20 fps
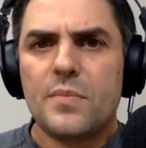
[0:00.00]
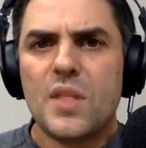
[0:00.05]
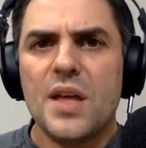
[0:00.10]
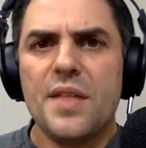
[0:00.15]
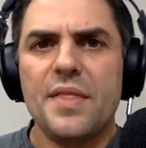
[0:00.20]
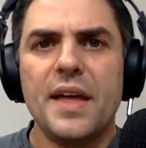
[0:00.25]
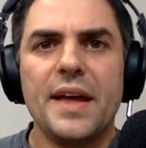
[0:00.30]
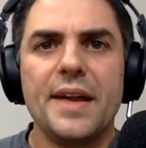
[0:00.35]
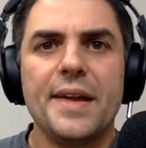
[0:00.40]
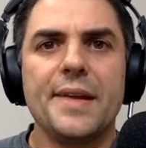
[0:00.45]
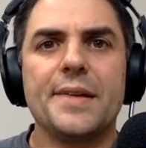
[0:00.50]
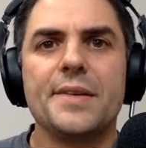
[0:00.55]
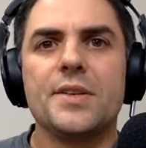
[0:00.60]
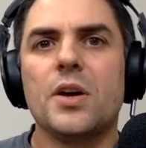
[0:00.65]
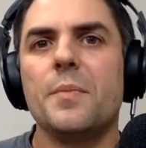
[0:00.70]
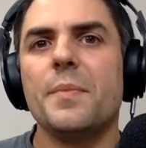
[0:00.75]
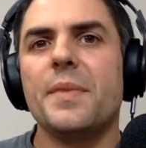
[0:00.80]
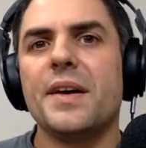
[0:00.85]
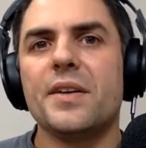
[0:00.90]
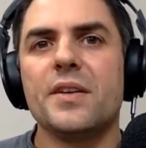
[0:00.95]
that an
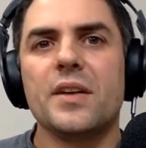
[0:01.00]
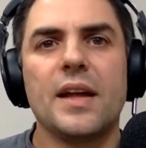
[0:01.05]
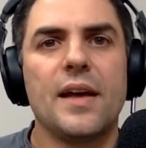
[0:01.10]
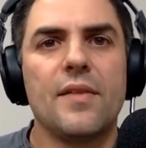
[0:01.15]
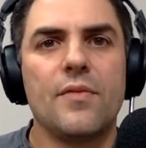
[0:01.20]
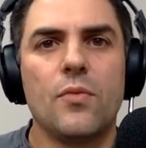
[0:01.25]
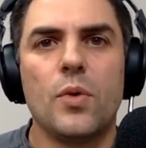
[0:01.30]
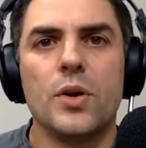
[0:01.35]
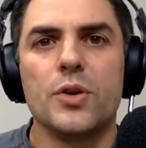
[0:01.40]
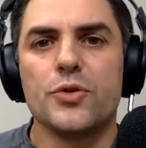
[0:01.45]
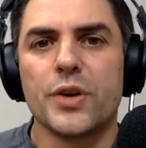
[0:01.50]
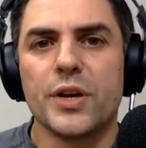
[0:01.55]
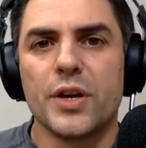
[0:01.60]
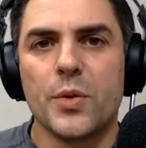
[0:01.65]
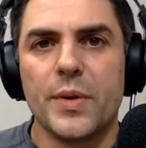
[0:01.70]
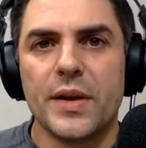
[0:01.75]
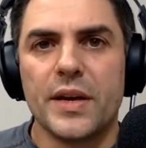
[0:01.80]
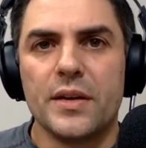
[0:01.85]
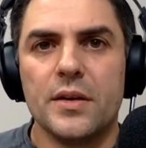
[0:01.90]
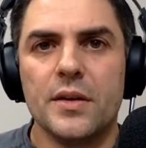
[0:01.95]
adult male could have one drink a
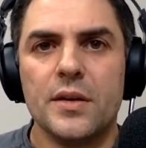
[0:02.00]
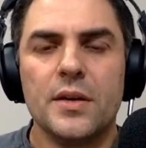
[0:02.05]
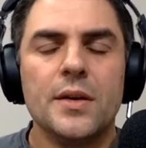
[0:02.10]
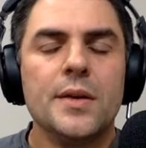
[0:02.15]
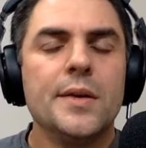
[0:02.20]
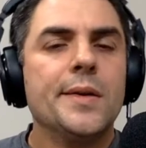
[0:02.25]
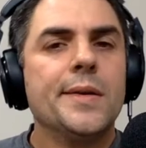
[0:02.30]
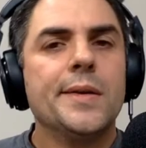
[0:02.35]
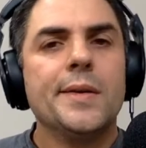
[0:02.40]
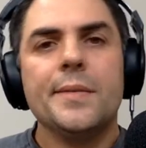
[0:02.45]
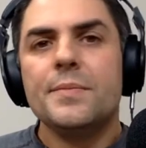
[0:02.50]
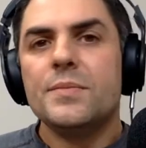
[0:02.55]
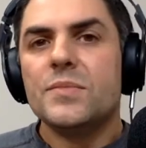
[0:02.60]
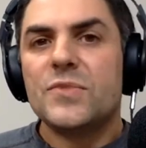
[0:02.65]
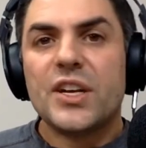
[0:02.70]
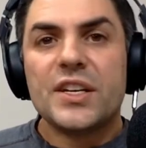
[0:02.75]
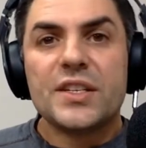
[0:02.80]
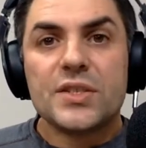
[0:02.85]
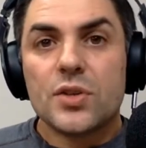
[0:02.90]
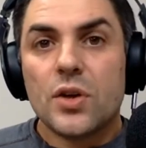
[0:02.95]
week
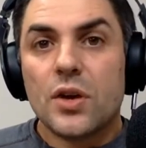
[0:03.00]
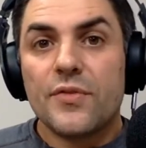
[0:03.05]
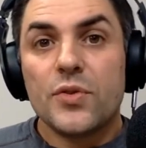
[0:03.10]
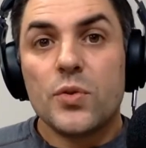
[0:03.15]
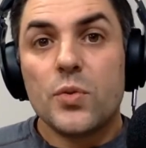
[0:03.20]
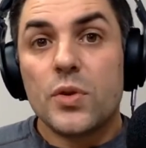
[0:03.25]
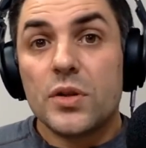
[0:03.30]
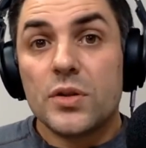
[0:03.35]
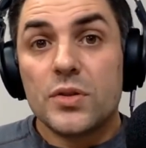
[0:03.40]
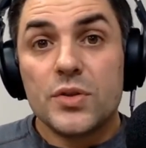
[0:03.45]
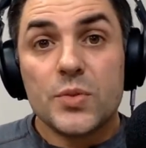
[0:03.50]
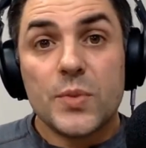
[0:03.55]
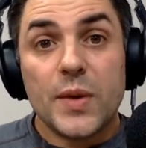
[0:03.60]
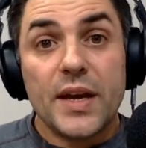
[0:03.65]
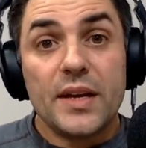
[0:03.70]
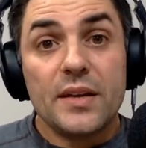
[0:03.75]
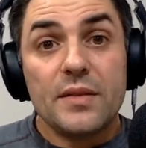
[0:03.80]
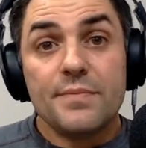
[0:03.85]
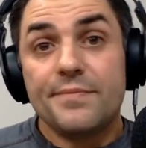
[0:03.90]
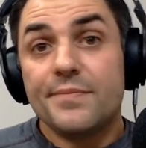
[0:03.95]
chances are if you want to lose
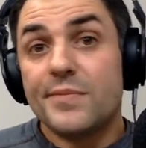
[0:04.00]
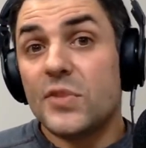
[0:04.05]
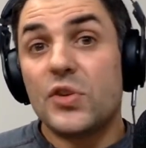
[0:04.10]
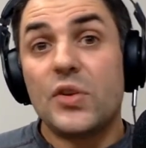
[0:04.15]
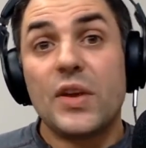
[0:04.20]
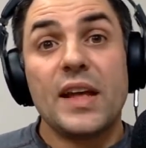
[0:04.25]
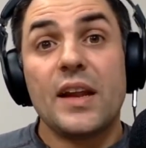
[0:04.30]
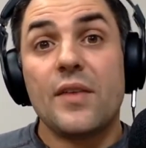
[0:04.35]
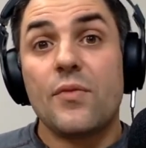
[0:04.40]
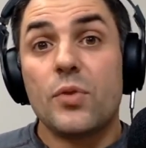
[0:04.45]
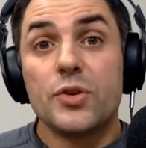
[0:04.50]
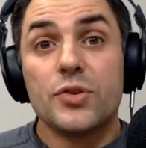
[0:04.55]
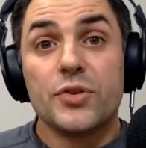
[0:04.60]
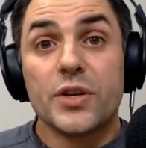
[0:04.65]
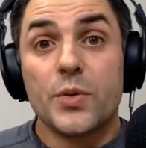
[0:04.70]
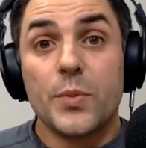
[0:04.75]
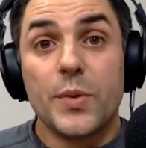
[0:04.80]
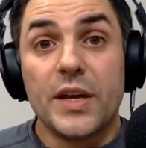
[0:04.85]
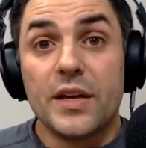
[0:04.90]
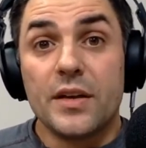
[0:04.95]
weight, you can't have one drink
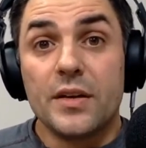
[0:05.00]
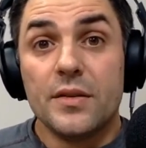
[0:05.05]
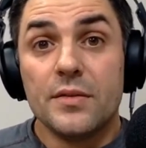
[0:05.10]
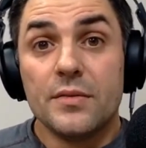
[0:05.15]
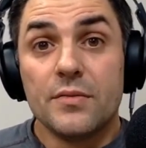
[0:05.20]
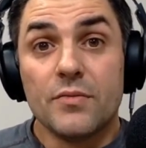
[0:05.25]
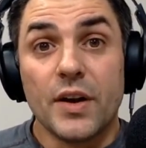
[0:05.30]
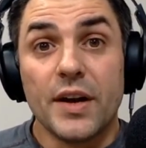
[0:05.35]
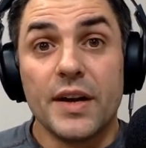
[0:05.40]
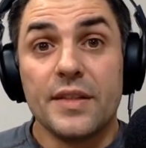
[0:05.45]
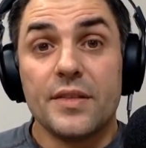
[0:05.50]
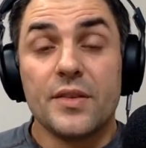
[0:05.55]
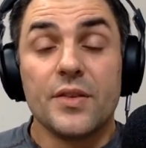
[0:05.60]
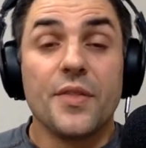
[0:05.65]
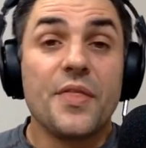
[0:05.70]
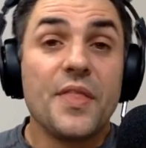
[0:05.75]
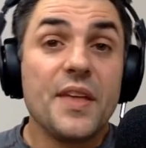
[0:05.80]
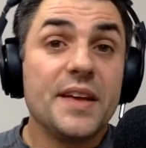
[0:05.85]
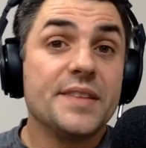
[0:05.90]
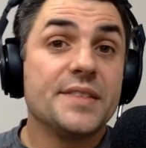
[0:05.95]
a week, right? There are
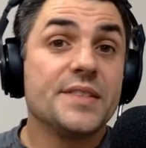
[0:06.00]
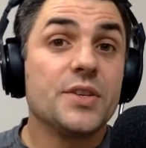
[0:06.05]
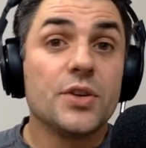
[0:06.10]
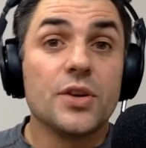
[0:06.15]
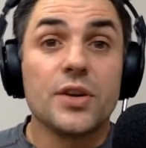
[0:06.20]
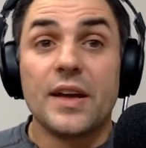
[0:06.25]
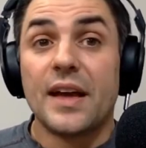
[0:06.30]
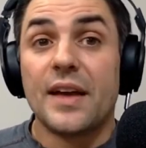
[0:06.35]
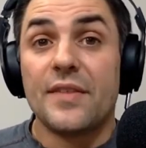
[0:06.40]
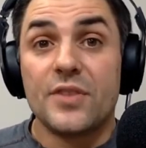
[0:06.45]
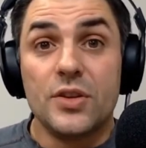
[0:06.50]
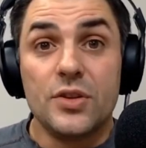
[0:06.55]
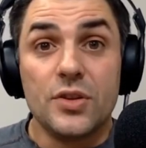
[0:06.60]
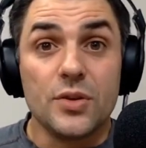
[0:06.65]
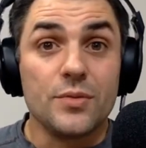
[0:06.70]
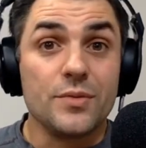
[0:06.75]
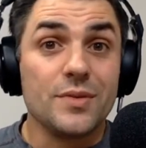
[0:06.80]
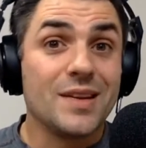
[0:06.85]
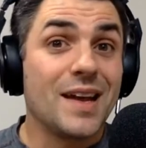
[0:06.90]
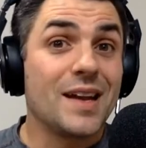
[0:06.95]
things that you're going to have to do.
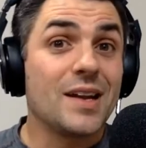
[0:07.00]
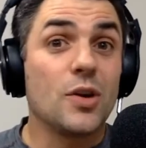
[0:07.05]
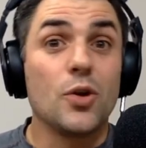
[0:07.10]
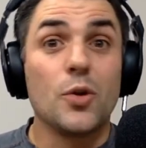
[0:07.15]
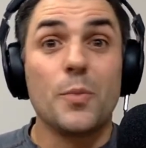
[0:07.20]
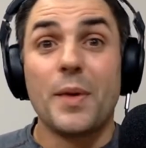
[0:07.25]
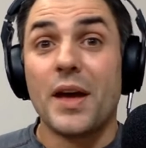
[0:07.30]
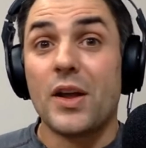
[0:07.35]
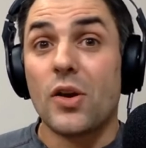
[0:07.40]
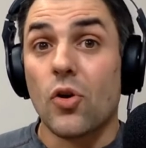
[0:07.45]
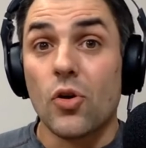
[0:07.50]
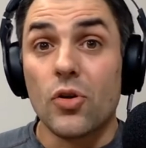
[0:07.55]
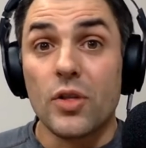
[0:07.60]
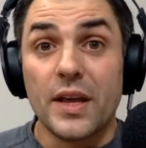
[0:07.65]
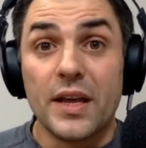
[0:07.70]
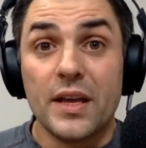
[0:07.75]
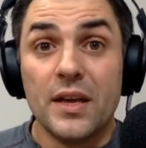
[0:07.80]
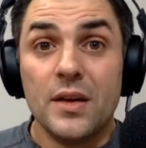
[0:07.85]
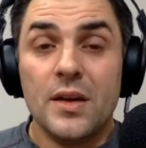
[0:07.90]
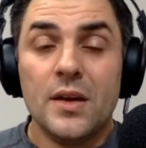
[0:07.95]
You got to go to bed early.
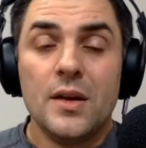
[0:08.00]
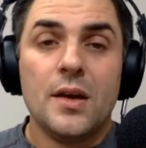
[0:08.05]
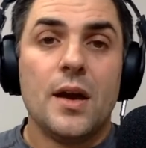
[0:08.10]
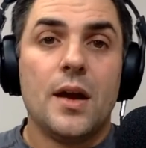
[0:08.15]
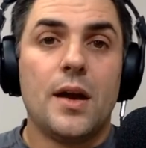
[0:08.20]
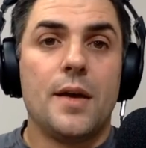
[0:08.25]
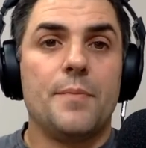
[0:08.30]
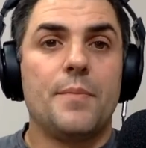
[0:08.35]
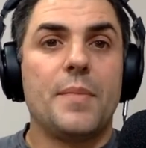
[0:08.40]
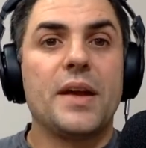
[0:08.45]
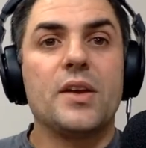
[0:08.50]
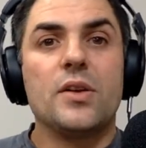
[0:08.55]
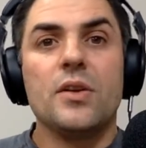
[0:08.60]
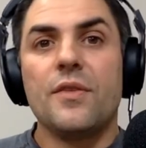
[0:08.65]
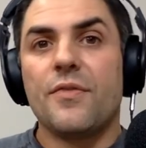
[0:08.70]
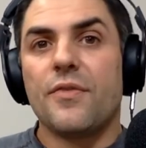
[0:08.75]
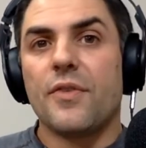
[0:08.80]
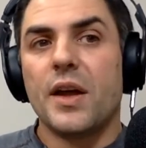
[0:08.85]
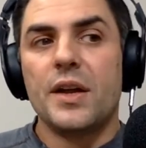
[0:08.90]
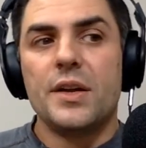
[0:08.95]
Uh, my good
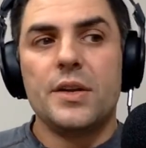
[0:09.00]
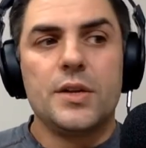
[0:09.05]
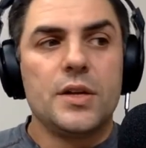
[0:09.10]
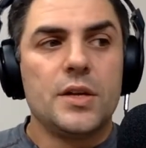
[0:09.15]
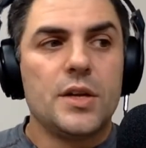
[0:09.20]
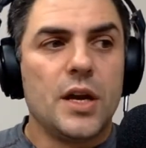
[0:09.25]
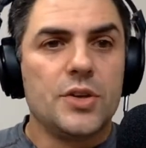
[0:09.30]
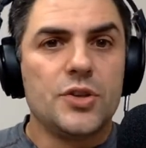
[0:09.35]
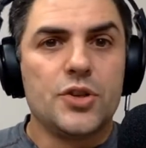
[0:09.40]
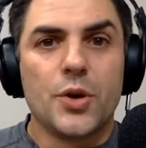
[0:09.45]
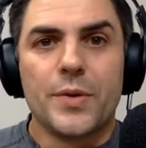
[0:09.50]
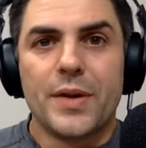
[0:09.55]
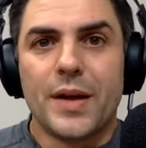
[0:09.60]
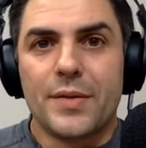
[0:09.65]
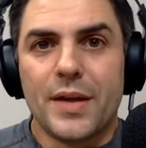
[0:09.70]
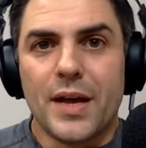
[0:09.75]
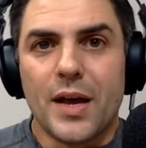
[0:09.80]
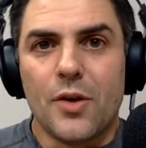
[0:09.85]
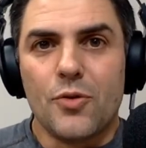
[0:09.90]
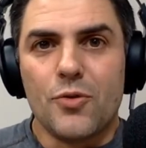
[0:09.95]
friend, uh, Joe
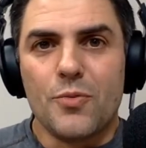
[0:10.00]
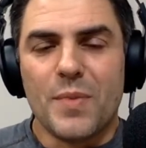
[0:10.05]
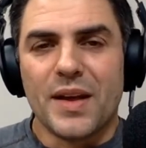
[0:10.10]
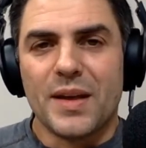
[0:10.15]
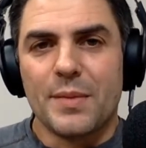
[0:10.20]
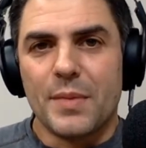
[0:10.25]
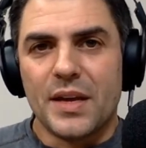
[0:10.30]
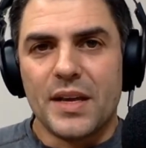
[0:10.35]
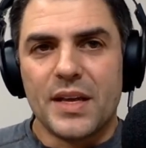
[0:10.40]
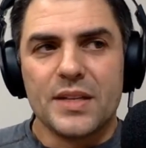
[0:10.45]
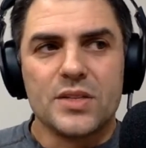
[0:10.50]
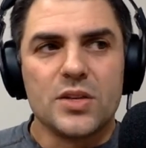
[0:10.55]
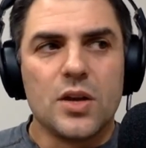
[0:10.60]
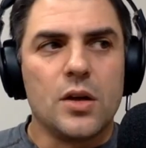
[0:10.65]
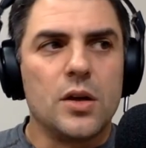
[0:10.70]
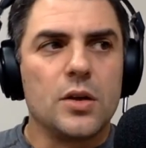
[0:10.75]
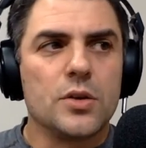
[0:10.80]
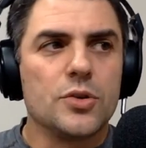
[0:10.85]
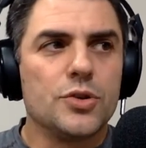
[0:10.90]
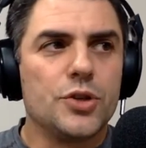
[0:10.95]
Dowdell, who my, my kids call
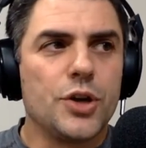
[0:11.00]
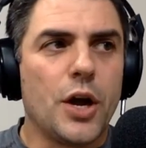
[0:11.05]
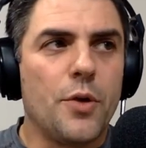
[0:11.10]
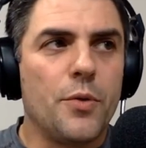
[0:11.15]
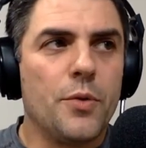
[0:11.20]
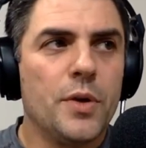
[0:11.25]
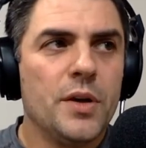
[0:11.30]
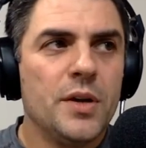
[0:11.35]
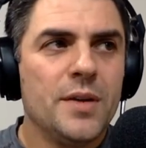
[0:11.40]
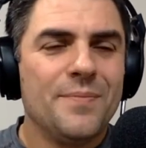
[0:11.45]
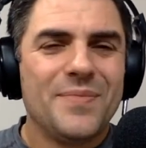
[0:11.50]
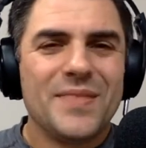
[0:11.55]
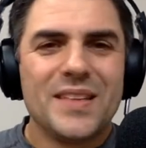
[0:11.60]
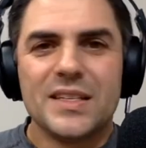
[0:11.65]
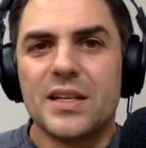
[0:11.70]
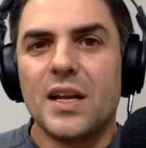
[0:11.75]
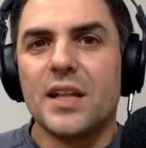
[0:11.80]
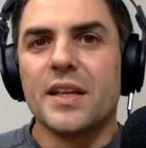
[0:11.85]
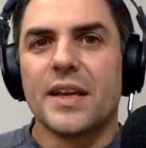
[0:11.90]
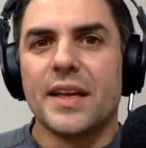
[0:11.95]
Uncle Joe, he's
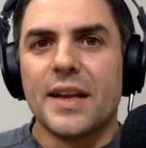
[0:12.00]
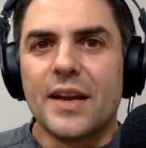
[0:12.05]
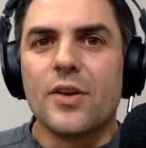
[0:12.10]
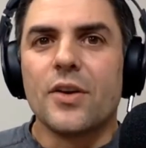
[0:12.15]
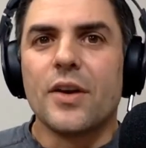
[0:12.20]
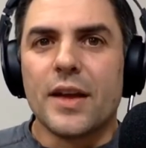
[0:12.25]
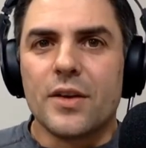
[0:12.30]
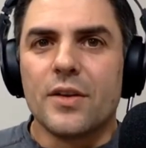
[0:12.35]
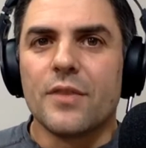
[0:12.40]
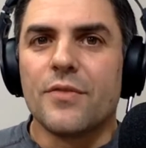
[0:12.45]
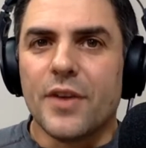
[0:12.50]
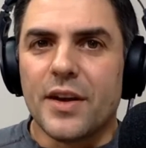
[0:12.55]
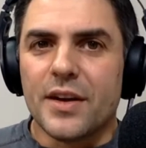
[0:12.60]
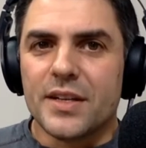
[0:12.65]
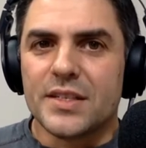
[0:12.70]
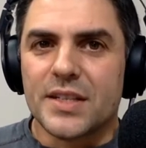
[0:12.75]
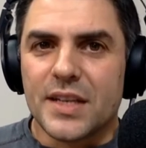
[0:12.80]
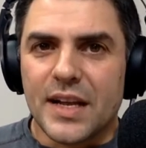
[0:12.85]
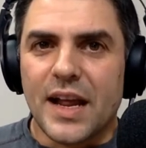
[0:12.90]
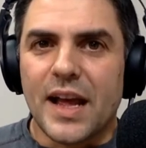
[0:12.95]
not like an internet good friend,
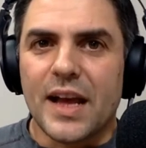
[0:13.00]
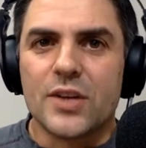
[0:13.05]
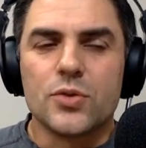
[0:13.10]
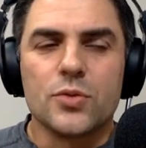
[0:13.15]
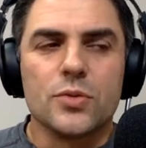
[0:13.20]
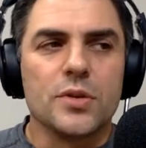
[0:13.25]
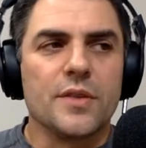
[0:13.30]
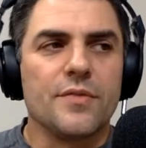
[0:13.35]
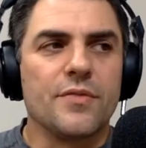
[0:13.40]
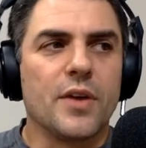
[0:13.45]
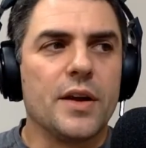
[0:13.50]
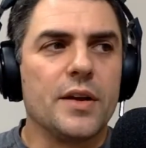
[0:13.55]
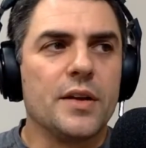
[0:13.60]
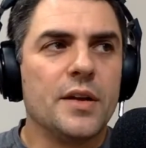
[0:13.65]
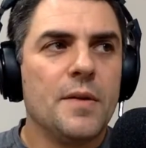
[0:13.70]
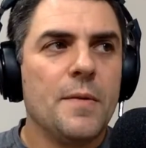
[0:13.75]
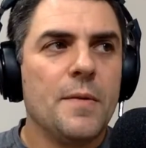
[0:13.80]
he's like an actual good friend.